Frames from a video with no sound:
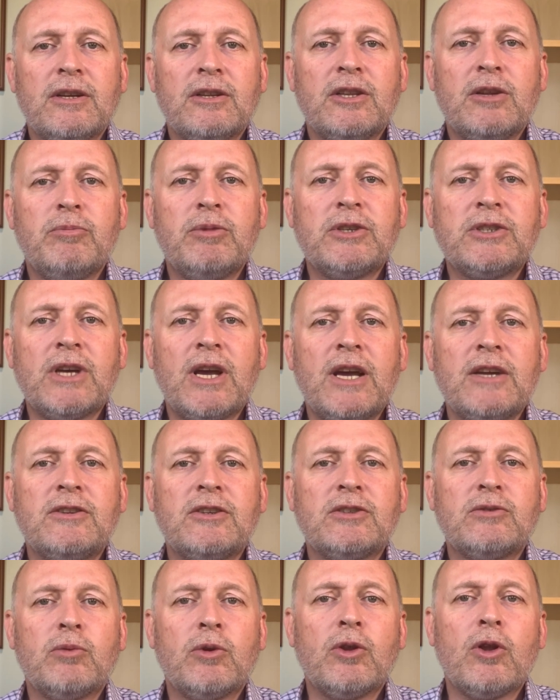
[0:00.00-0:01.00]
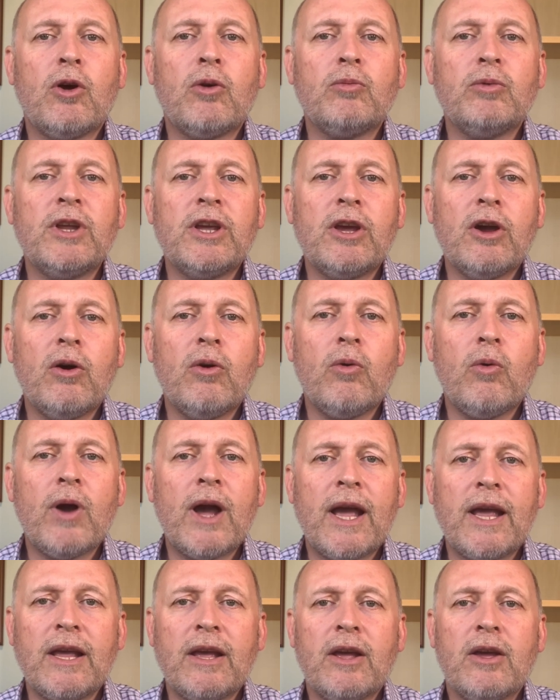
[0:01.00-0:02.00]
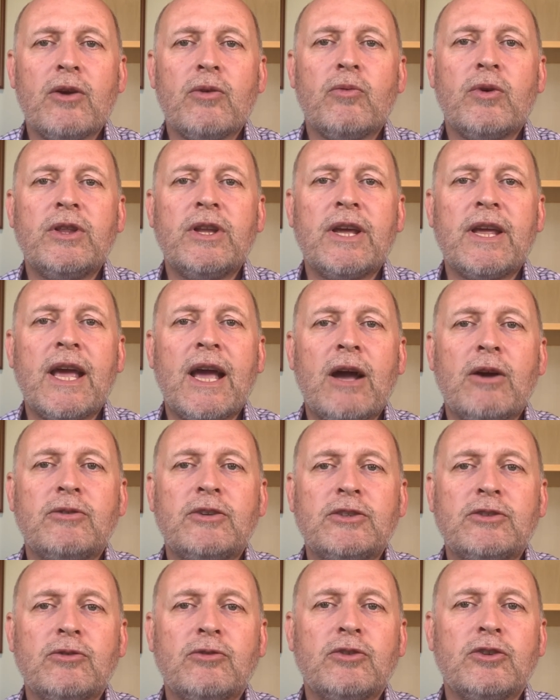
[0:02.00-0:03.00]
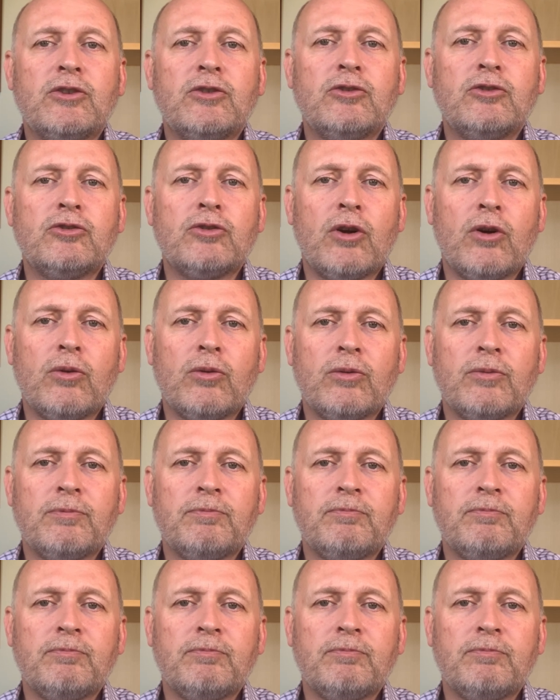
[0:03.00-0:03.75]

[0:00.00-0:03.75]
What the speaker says: The bursitis will only go away when the gout is under control.